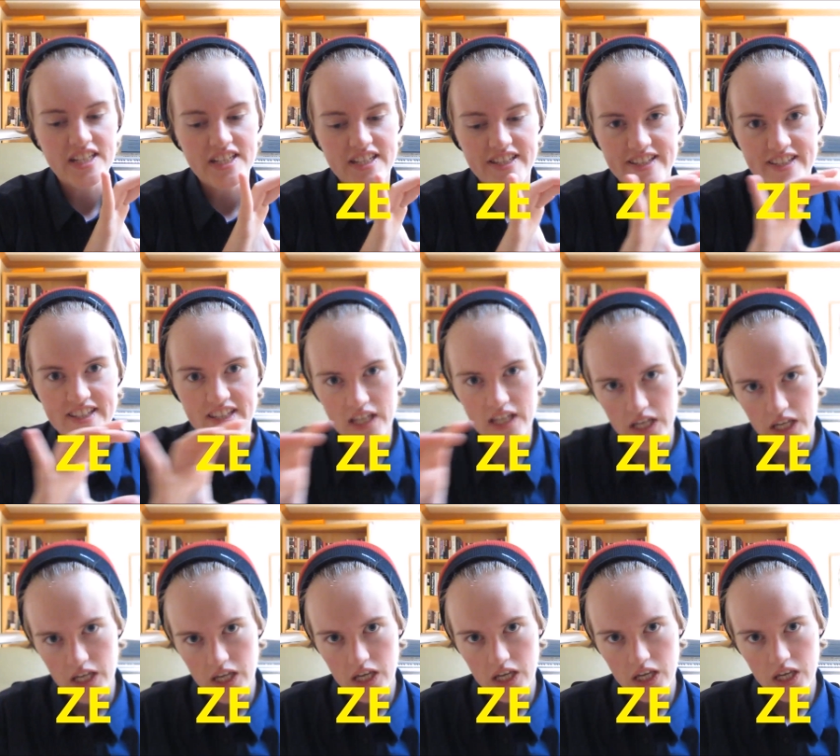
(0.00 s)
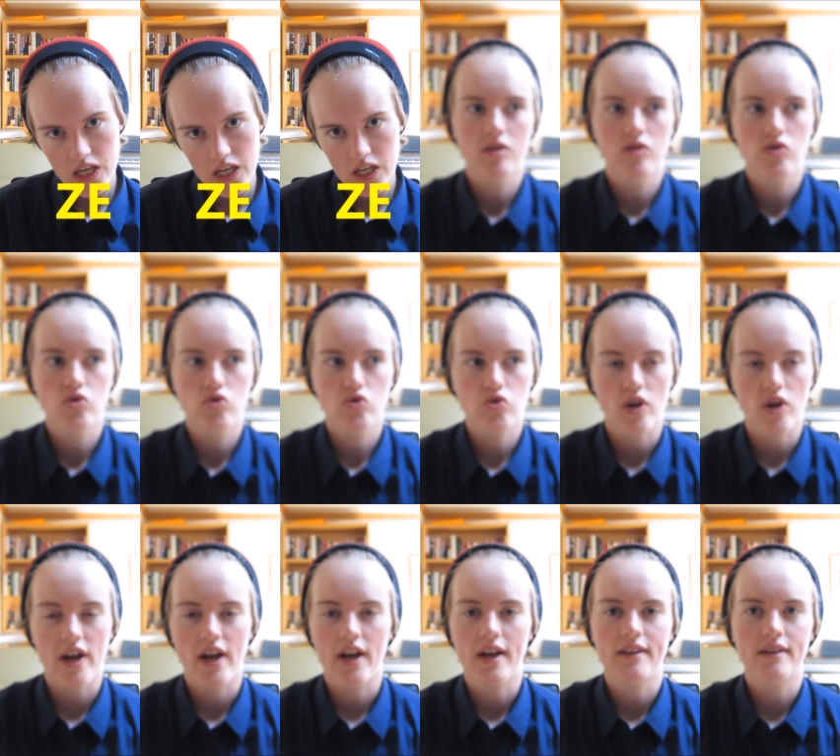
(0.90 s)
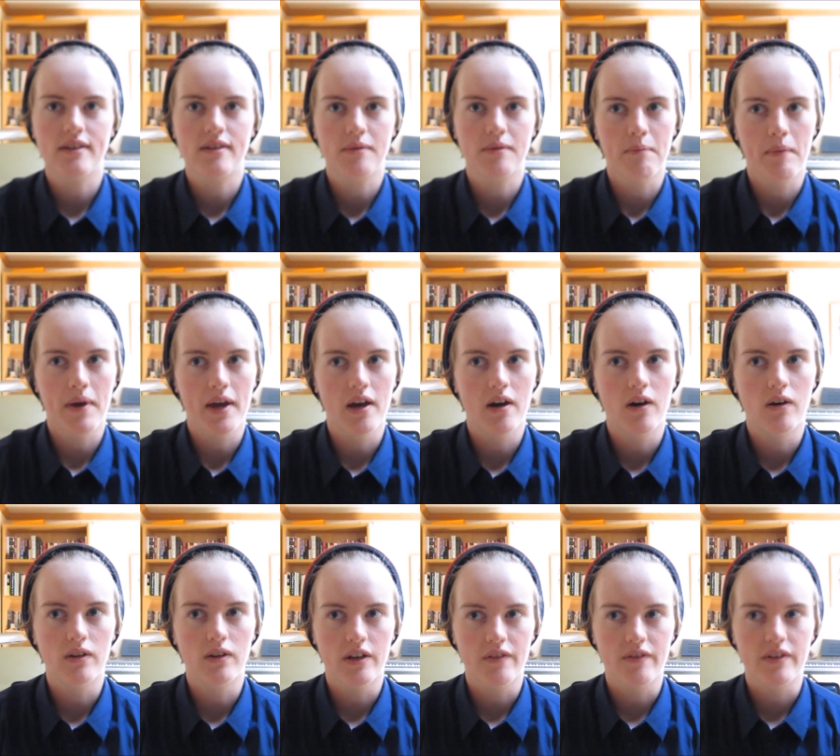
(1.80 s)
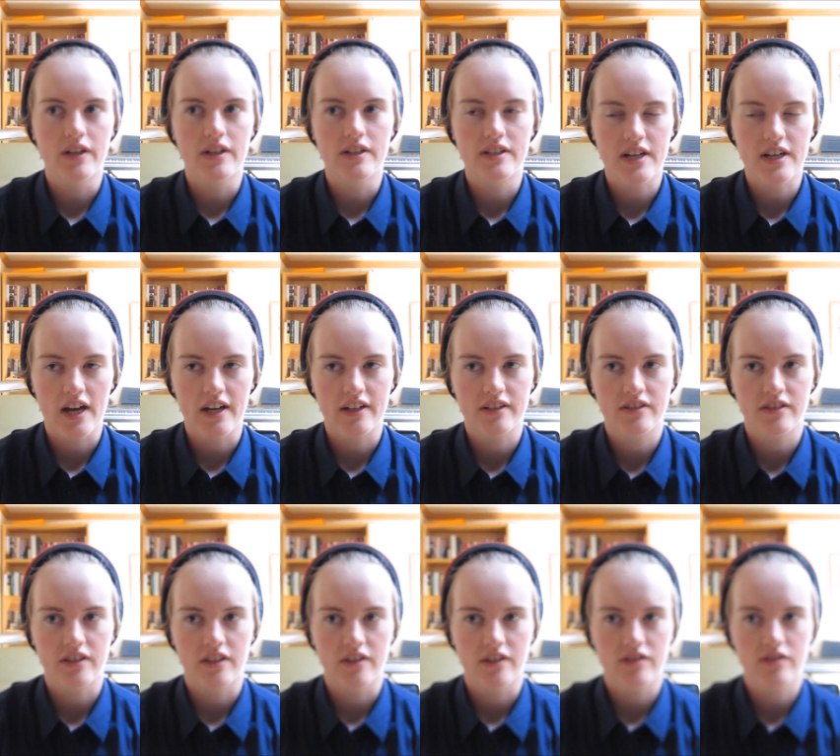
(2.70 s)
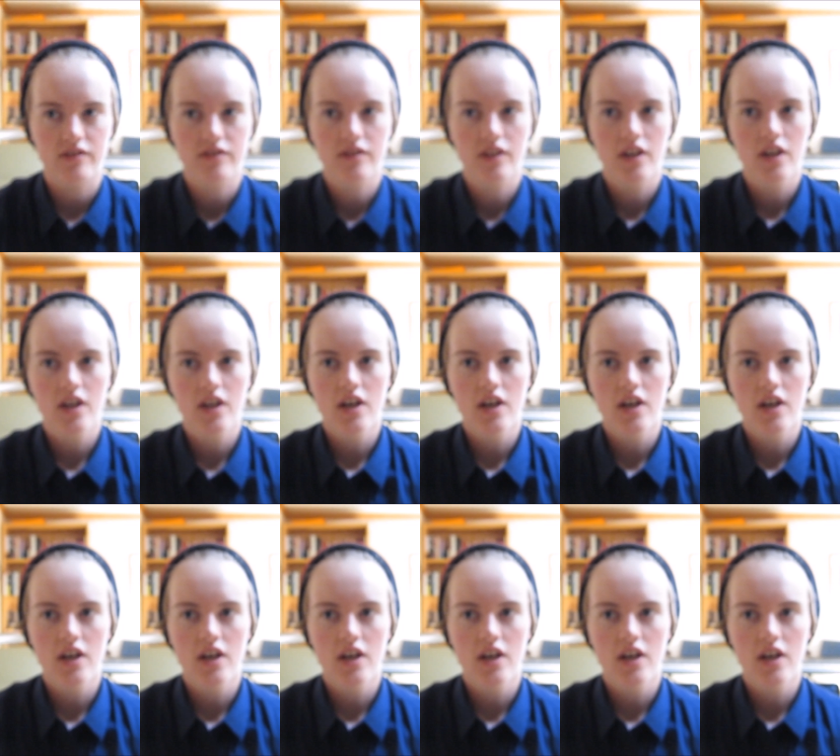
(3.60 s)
Z trans male living in Texas